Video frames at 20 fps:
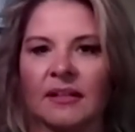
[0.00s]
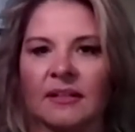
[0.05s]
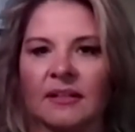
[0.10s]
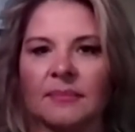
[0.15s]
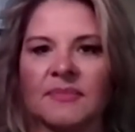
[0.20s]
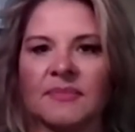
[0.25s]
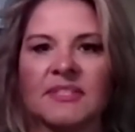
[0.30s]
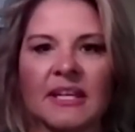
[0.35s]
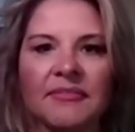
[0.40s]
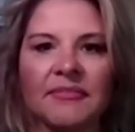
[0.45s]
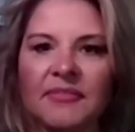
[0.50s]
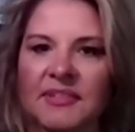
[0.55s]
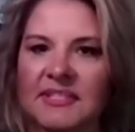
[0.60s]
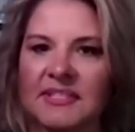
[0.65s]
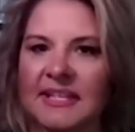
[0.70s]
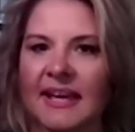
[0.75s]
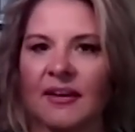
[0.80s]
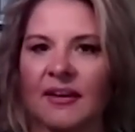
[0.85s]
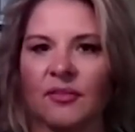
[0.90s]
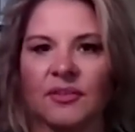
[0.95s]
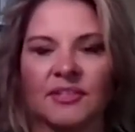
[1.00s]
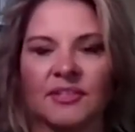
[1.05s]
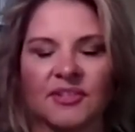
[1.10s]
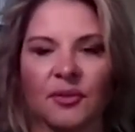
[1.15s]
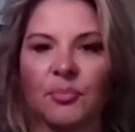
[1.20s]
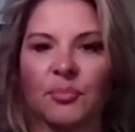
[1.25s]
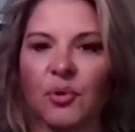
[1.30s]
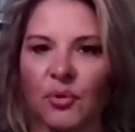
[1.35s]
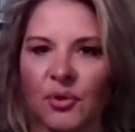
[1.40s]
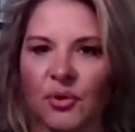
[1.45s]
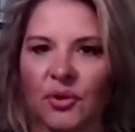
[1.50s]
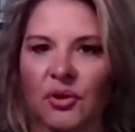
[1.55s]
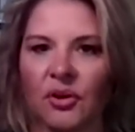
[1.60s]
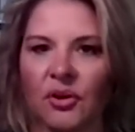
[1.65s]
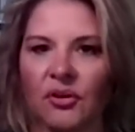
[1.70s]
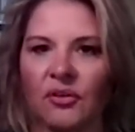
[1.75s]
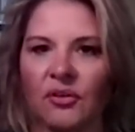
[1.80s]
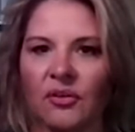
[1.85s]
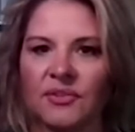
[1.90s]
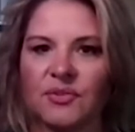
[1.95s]
Safe and sound is our
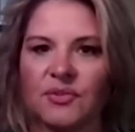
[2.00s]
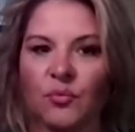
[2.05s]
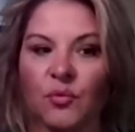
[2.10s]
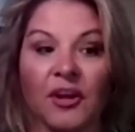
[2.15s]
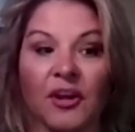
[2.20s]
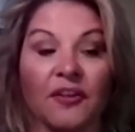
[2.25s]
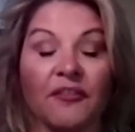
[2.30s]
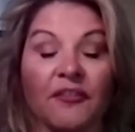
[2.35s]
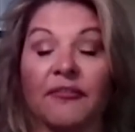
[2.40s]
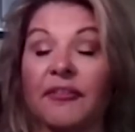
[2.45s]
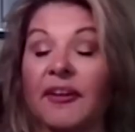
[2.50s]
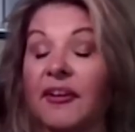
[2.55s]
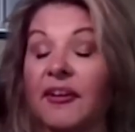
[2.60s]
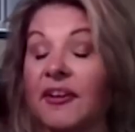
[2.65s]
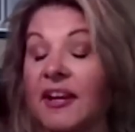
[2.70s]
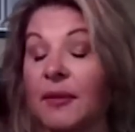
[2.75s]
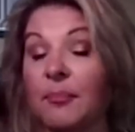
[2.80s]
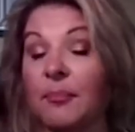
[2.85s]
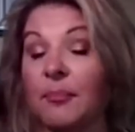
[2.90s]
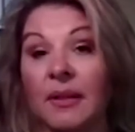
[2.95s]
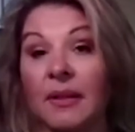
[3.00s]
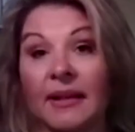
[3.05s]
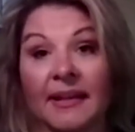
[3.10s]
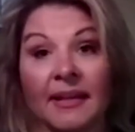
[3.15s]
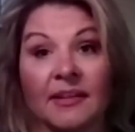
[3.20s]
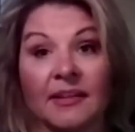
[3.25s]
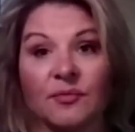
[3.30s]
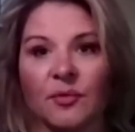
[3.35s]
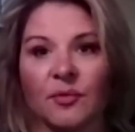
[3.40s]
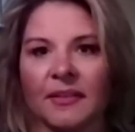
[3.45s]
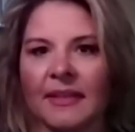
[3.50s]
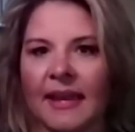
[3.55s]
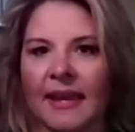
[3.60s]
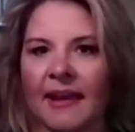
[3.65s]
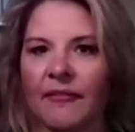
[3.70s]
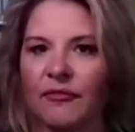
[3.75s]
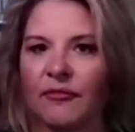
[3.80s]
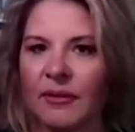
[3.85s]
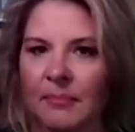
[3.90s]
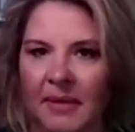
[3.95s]
protocols. We are very compliant with
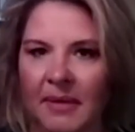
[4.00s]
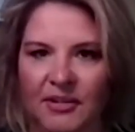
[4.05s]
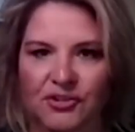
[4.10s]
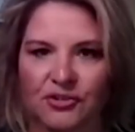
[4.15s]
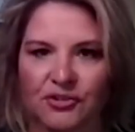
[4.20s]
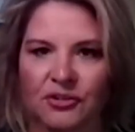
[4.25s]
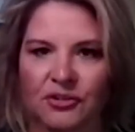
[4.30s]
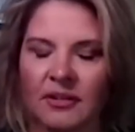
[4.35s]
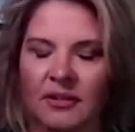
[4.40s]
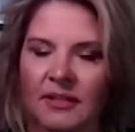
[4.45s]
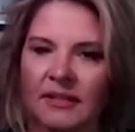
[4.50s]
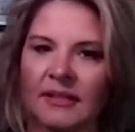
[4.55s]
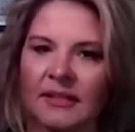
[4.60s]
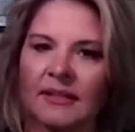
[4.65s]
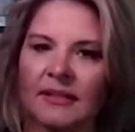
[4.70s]
every measure.